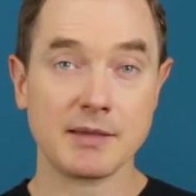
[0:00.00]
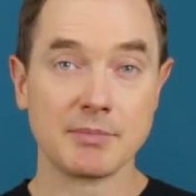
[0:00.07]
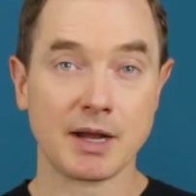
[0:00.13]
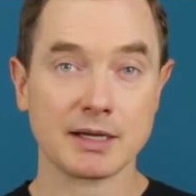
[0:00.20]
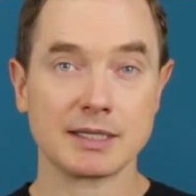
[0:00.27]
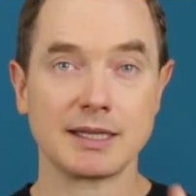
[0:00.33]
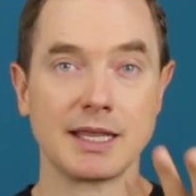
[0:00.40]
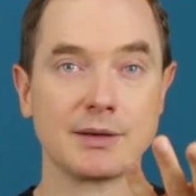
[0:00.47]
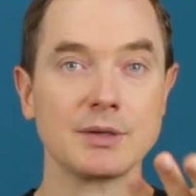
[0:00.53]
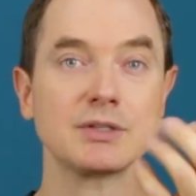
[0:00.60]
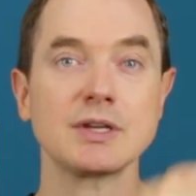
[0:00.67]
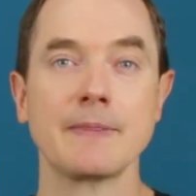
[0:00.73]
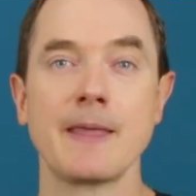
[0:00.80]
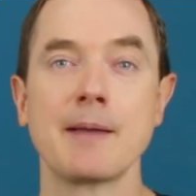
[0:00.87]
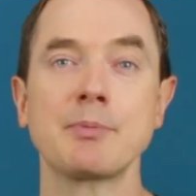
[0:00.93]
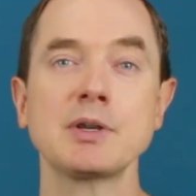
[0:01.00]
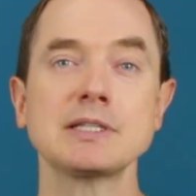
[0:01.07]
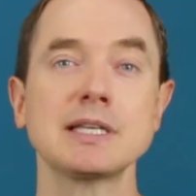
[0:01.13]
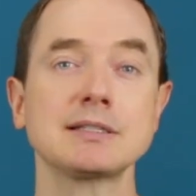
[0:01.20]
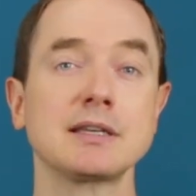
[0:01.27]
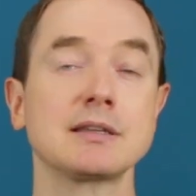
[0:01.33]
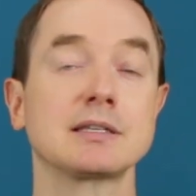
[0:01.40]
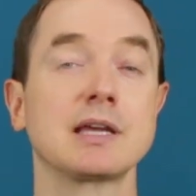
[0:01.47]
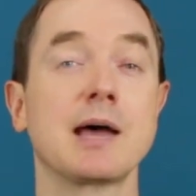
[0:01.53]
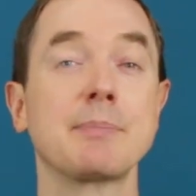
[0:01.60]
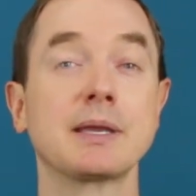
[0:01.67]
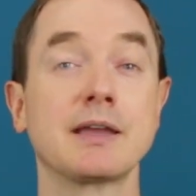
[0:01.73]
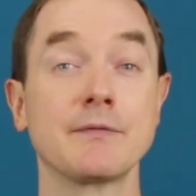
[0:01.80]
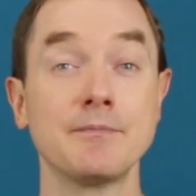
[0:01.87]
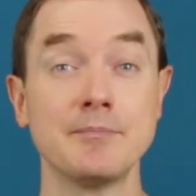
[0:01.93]
body language, that brings us to the
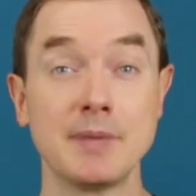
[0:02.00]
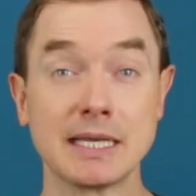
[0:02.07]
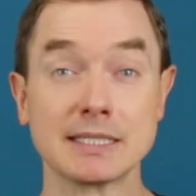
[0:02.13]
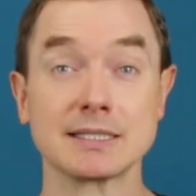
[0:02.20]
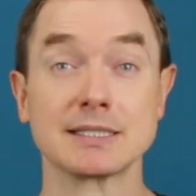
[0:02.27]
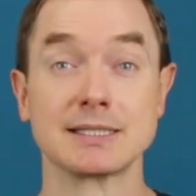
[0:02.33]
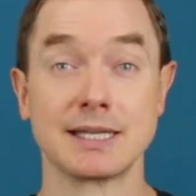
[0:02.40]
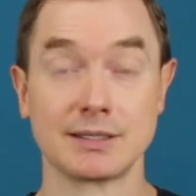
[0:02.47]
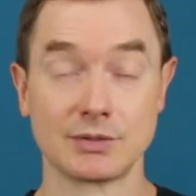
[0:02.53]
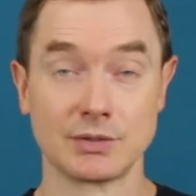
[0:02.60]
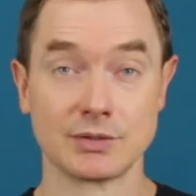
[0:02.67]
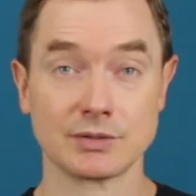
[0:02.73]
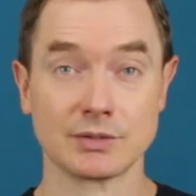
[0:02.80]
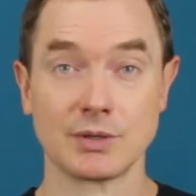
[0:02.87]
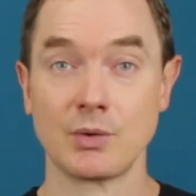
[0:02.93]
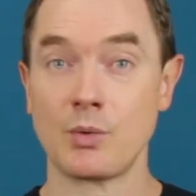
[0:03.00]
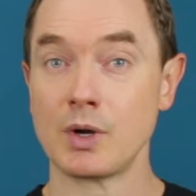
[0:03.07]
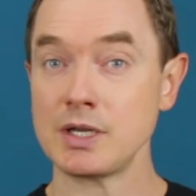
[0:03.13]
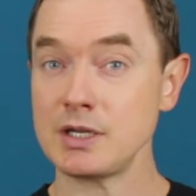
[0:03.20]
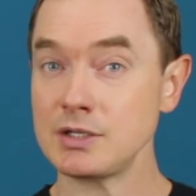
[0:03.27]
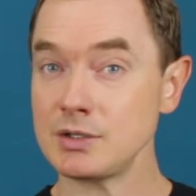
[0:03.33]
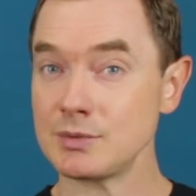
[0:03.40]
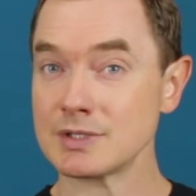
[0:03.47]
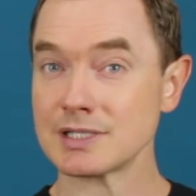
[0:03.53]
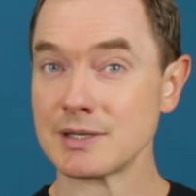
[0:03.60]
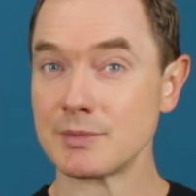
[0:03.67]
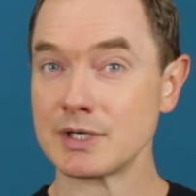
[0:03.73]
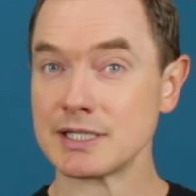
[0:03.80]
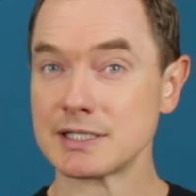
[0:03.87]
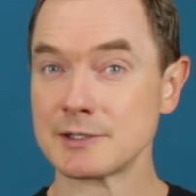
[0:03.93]
topic of mixed signals. What do you do when
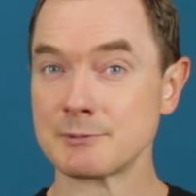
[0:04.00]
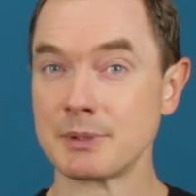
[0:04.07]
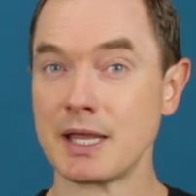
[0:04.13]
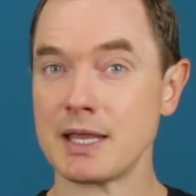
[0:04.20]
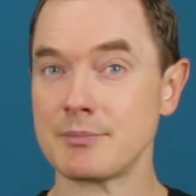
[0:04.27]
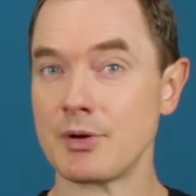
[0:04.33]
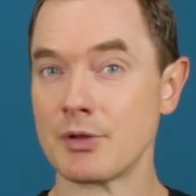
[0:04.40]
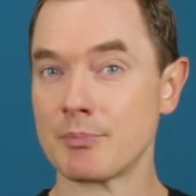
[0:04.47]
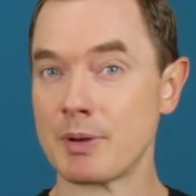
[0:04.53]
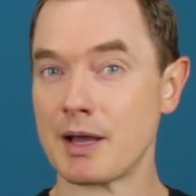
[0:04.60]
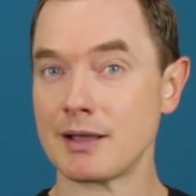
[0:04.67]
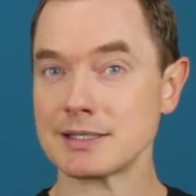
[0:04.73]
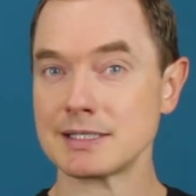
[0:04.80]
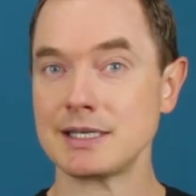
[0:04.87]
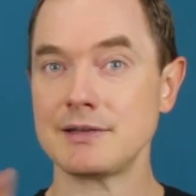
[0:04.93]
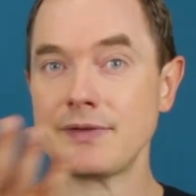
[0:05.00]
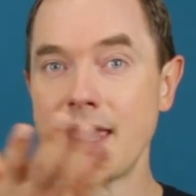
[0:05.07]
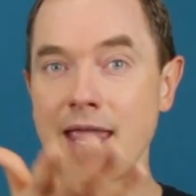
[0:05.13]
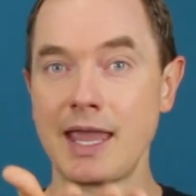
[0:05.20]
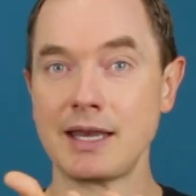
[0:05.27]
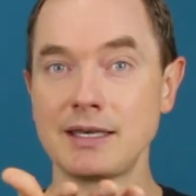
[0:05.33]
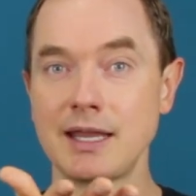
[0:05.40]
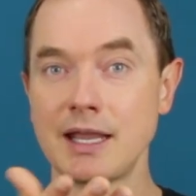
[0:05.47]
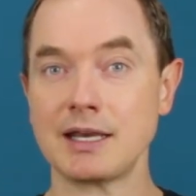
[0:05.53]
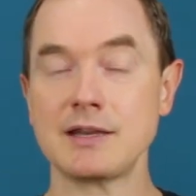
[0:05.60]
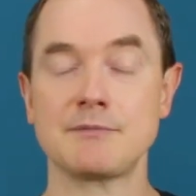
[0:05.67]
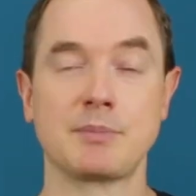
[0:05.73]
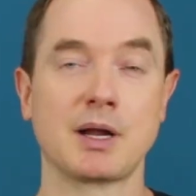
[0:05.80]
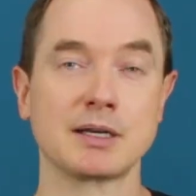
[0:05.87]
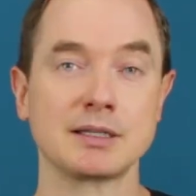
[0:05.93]
someone is displaying both positive and negative
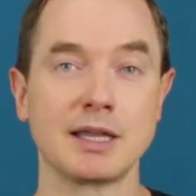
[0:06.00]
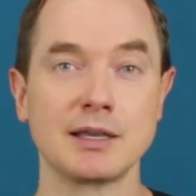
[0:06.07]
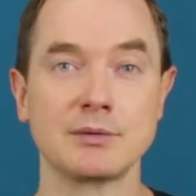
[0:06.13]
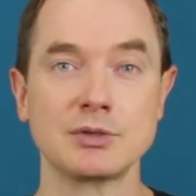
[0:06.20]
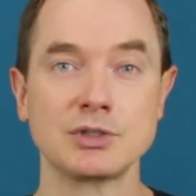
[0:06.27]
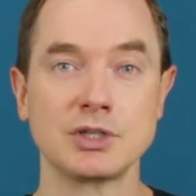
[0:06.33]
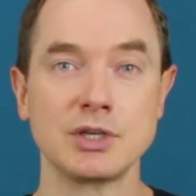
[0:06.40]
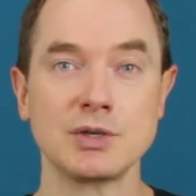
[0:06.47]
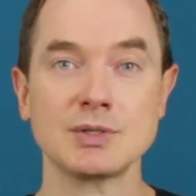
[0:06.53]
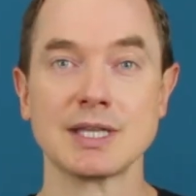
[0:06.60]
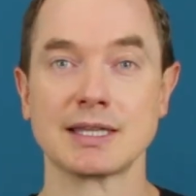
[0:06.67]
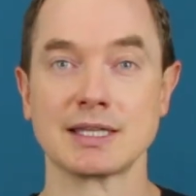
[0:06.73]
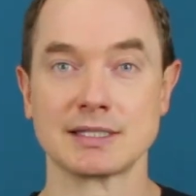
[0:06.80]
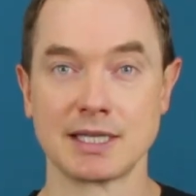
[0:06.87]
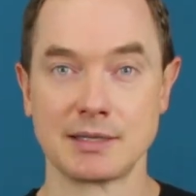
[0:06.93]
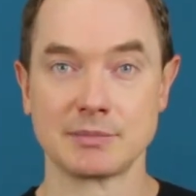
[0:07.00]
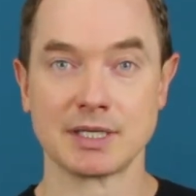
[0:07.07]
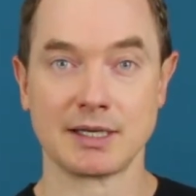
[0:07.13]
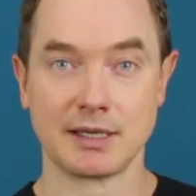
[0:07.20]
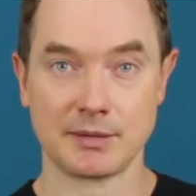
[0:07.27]
body language cues at the same time?